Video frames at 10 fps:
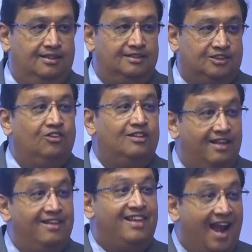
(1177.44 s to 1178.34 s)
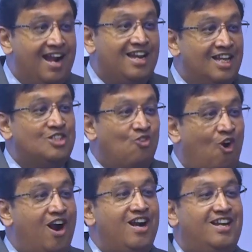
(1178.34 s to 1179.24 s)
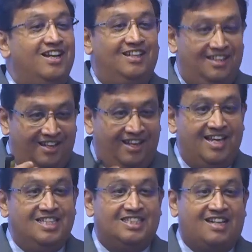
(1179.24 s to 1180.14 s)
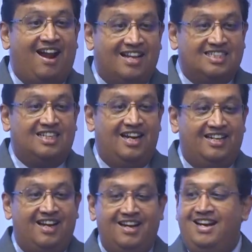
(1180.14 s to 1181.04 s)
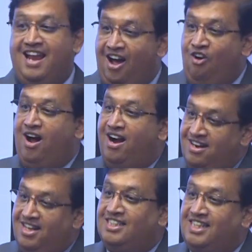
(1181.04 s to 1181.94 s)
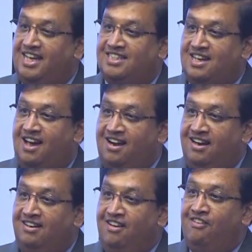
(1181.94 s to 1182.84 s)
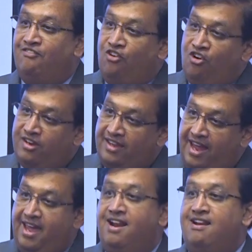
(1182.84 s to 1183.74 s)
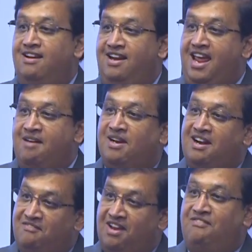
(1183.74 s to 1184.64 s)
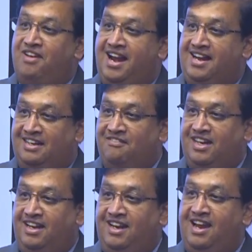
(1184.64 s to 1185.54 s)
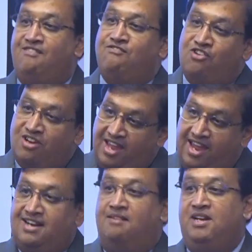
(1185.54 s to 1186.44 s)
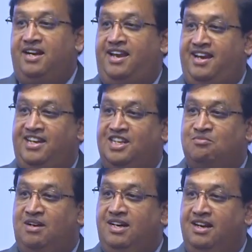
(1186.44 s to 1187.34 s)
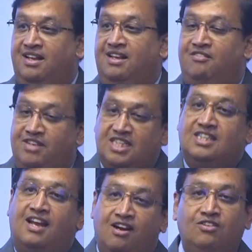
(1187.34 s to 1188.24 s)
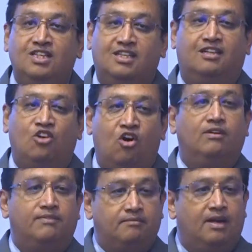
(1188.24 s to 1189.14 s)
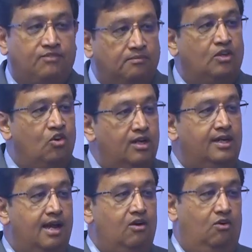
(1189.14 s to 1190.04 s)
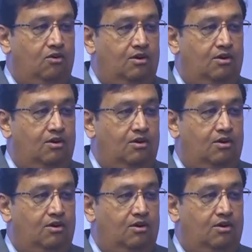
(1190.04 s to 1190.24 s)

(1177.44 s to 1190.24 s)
So that is what is translated now under CSR for their labor and welfare activity and for their community engagement, which is around this thing. So all of them come from the local ground.